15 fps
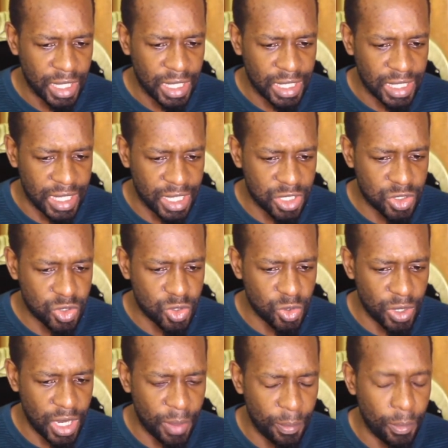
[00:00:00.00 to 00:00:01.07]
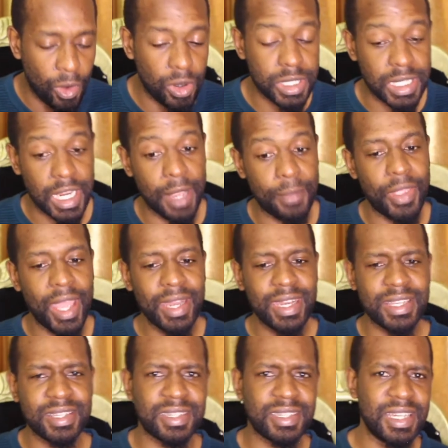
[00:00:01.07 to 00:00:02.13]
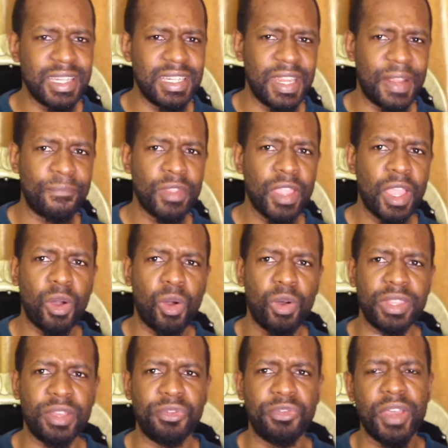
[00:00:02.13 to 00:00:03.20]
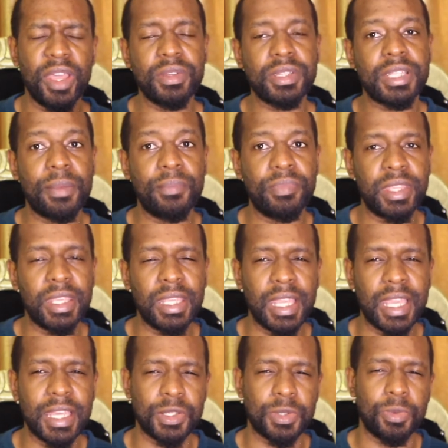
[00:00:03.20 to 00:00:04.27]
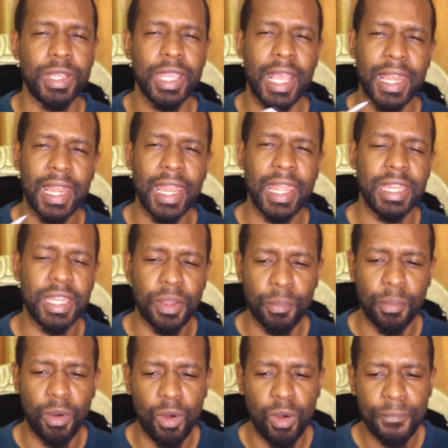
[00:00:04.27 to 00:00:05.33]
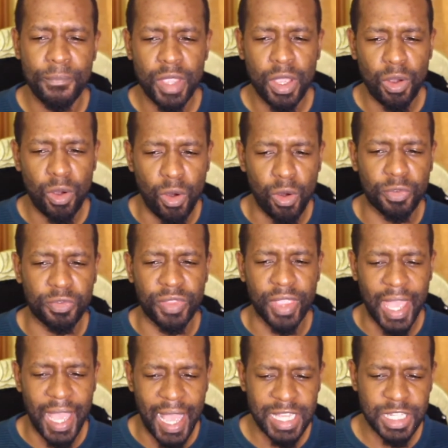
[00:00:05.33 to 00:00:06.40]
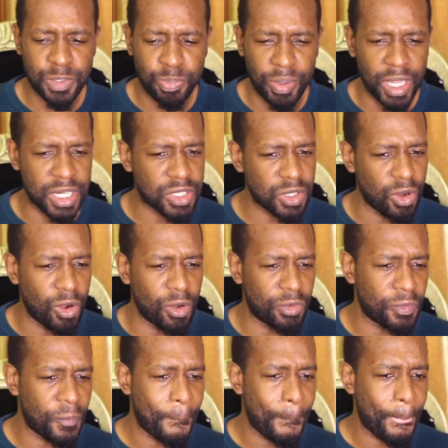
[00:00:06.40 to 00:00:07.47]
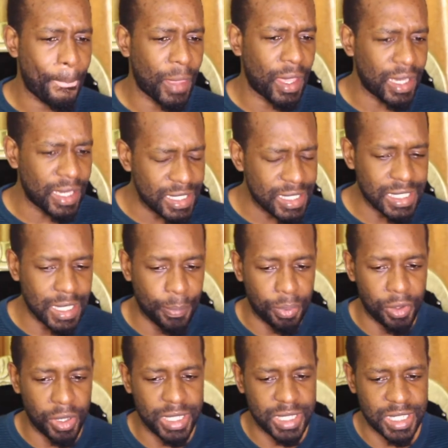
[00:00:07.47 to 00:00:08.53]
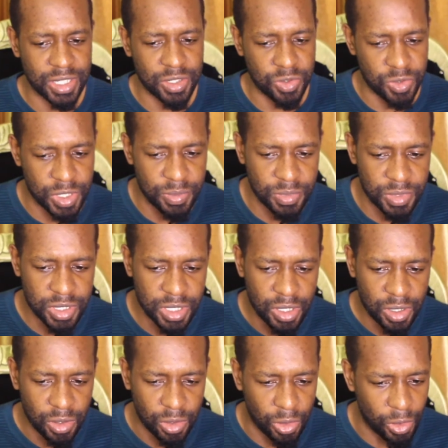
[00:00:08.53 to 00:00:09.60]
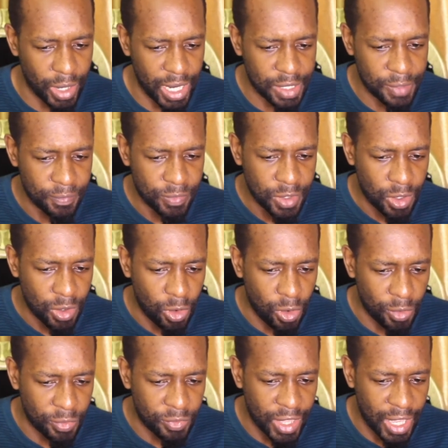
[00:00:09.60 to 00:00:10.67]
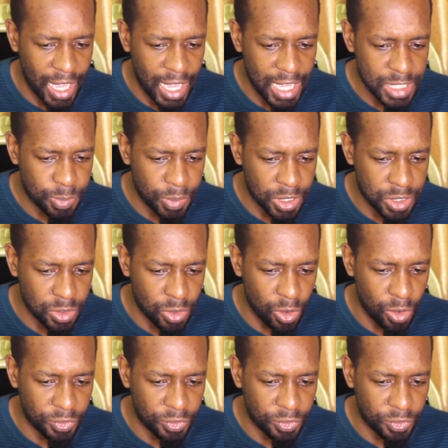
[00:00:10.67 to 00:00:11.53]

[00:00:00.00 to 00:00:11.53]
get to a more depth understanding on the very same thing as we are learning more of the aspect of interpreting dreams, all right? Of the aspect of